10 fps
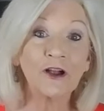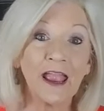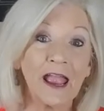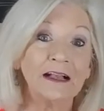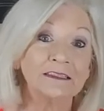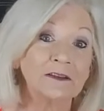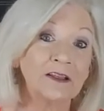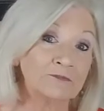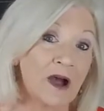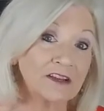has
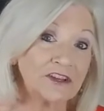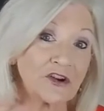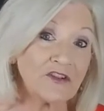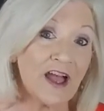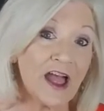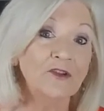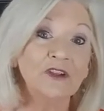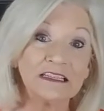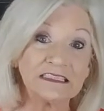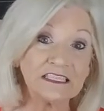monetary value,
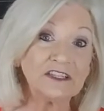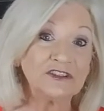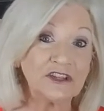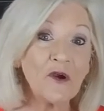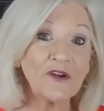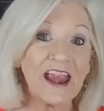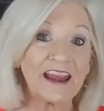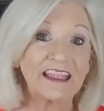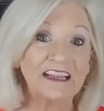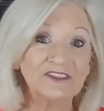consider
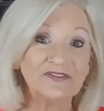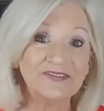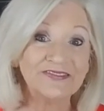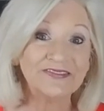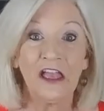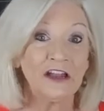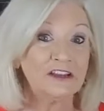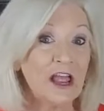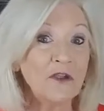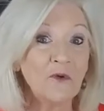donating it.
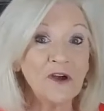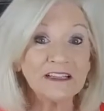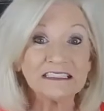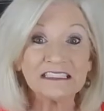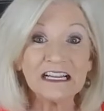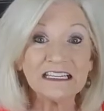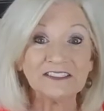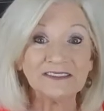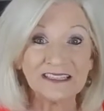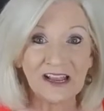Day one is done.
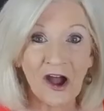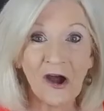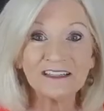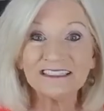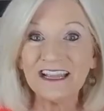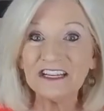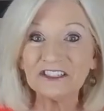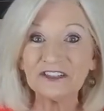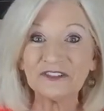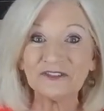On to day
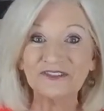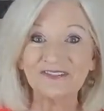two.